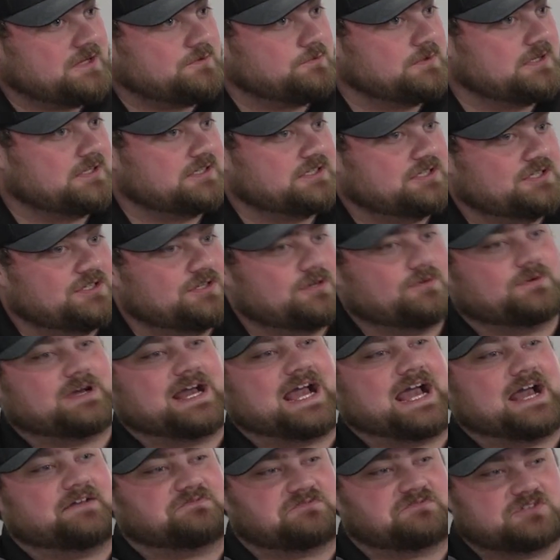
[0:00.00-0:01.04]
really, you don't
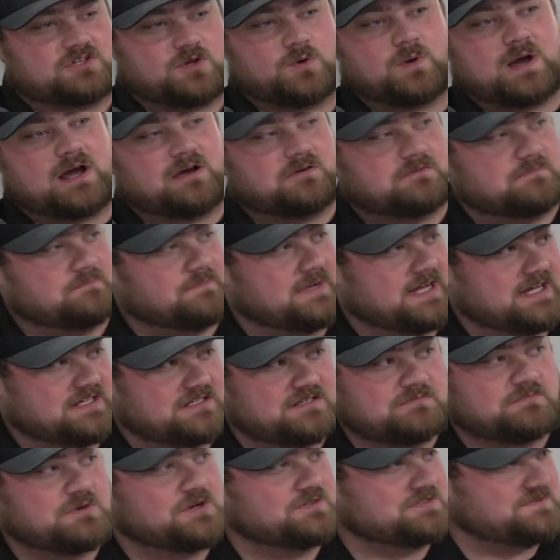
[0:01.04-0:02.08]
have to go out and buy
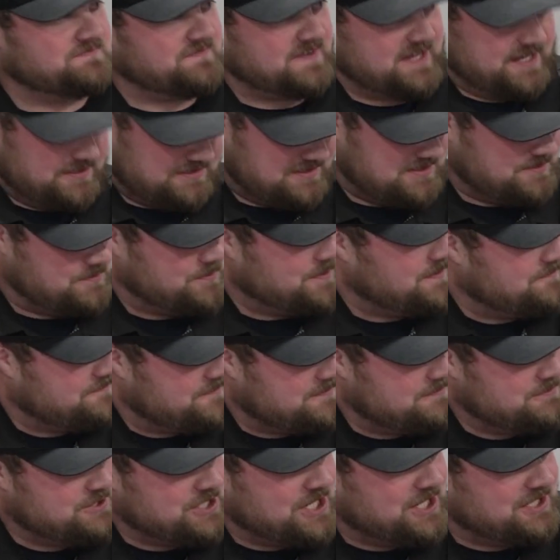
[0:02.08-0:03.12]
the most fancy one
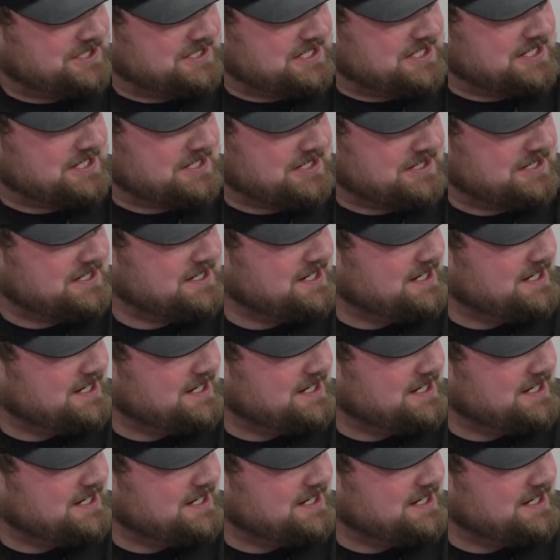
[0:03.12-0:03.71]
from John Deere.